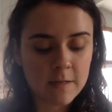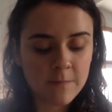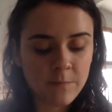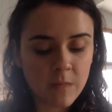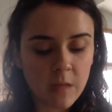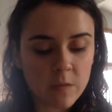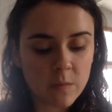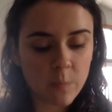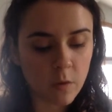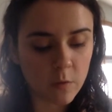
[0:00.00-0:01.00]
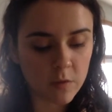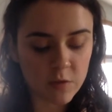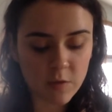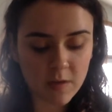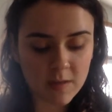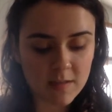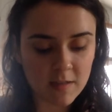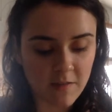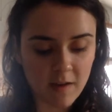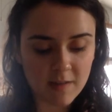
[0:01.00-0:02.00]
He was born with tricks and
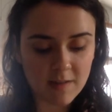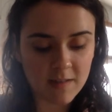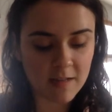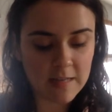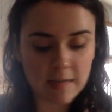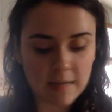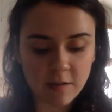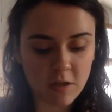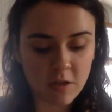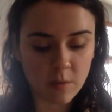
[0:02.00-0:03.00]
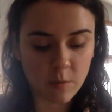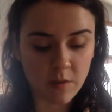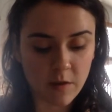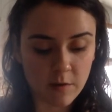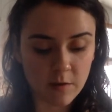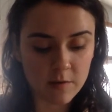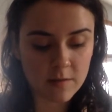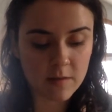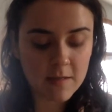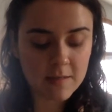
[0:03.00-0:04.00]
effects and a talent to share them with others,
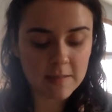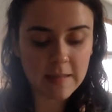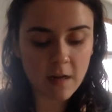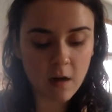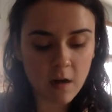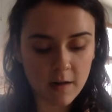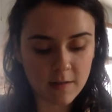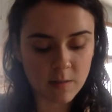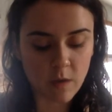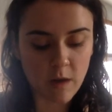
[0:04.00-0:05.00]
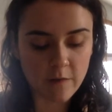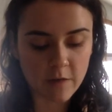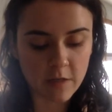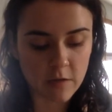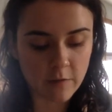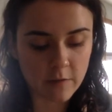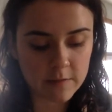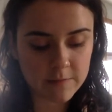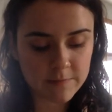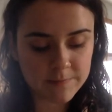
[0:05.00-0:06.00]
delighting audiences wherever he traveled.
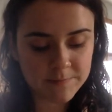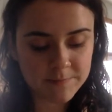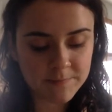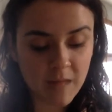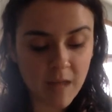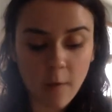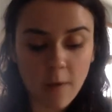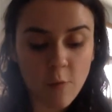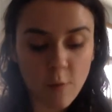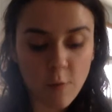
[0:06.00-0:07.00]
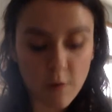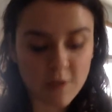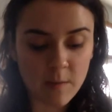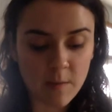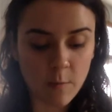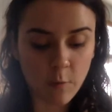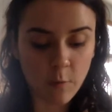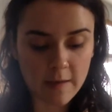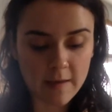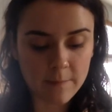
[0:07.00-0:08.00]
How I wish I could be more like
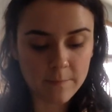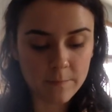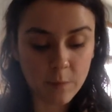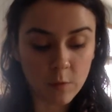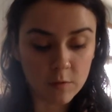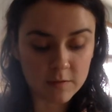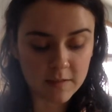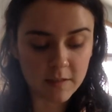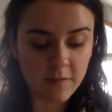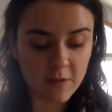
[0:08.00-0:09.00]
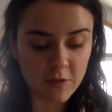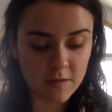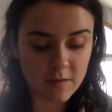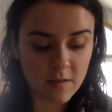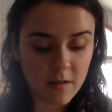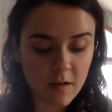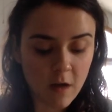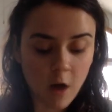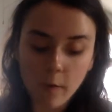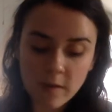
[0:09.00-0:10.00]
him, bold and adventurous,
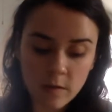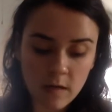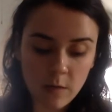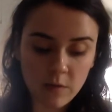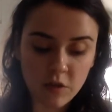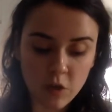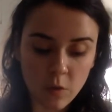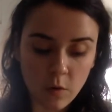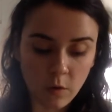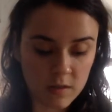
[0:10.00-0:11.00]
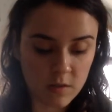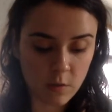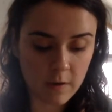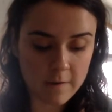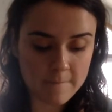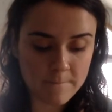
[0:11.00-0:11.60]
always ready with a joke or a story.